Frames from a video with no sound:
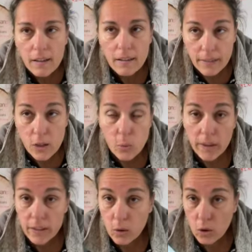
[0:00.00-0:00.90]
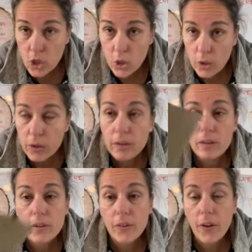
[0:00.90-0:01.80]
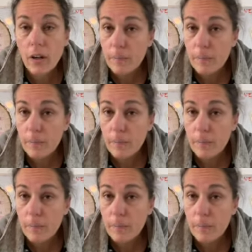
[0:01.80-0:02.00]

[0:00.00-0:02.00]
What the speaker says: That's why they call shark saw,